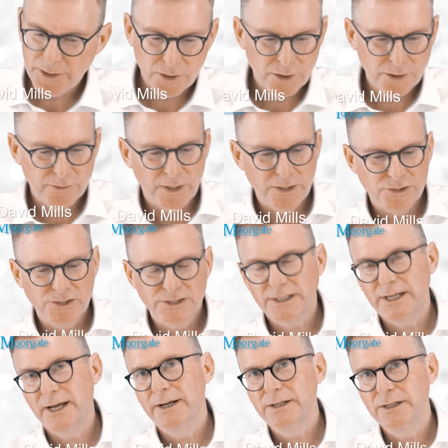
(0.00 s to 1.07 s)
or urologist
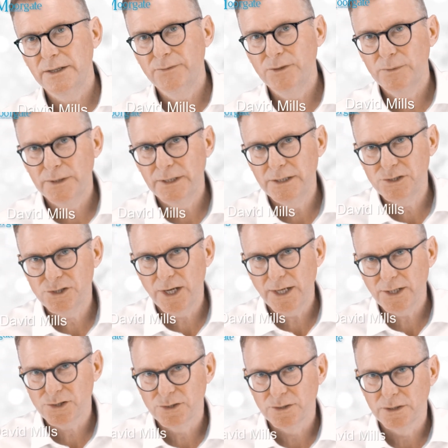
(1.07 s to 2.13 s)
can give you an
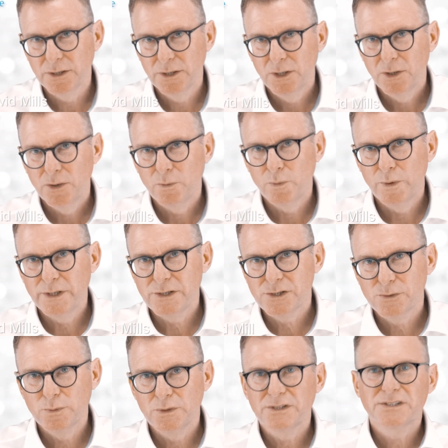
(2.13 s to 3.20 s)
injection
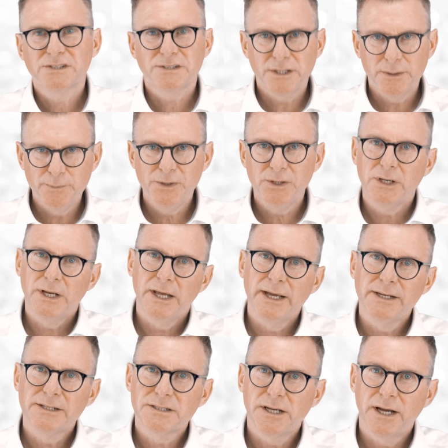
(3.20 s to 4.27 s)
which will
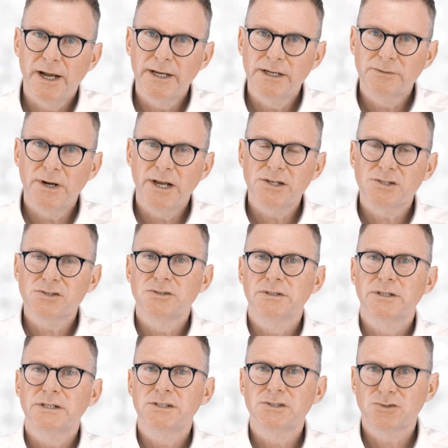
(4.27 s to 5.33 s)
stimulate an erection
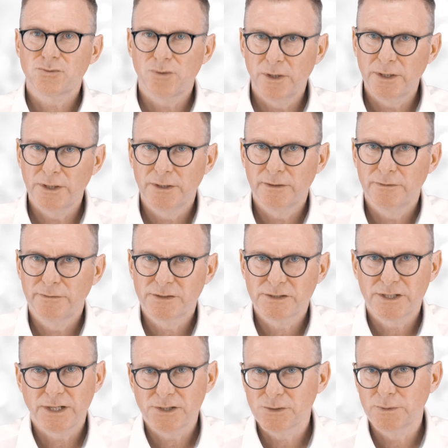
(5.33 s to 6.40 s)
that is strong enough for
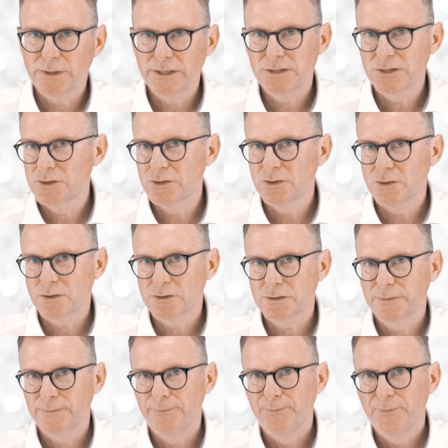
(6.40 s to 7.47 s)
sexual intercourse.